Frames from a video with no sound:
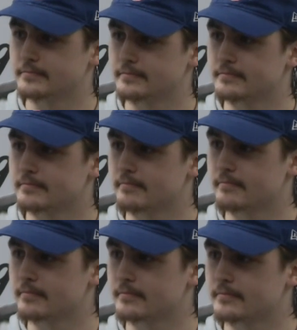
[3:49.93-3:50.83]
not every
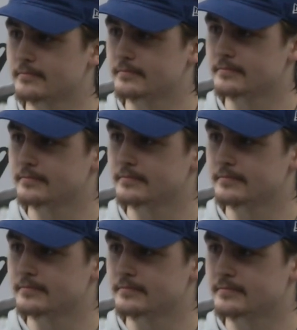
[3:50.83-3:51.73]
rookie goes out and
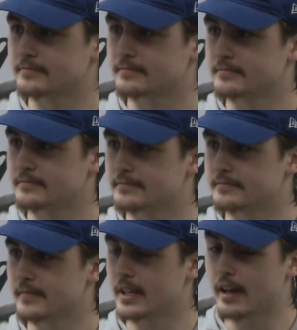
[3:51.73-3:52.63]
gets that.
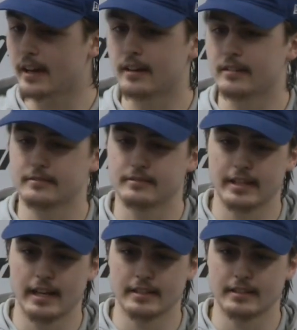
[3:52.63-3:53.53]
Uh, yeah.
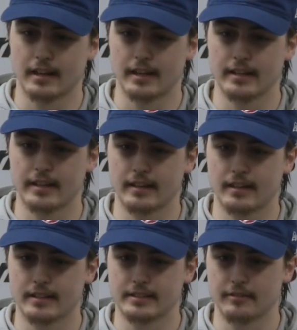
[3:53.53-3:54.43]
I
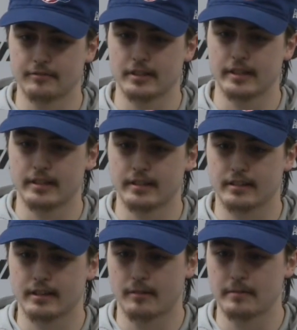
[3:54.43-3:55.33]
uh,
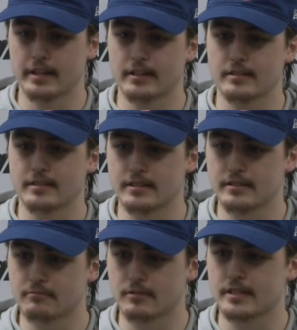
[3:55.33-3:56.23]
definitely coming into the
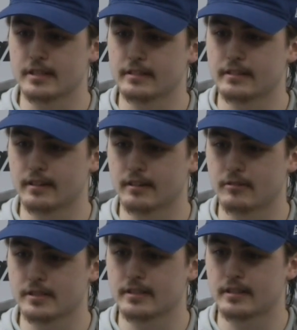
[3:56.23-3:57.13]
season wasn't a
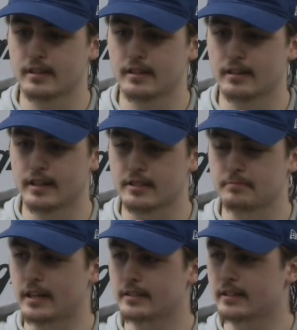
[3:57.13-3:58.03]
wasn't uh,
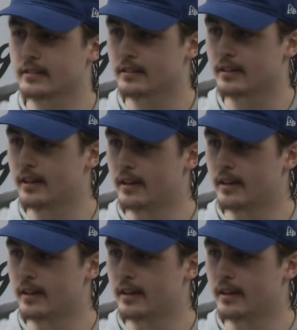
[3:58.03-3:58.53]
expecting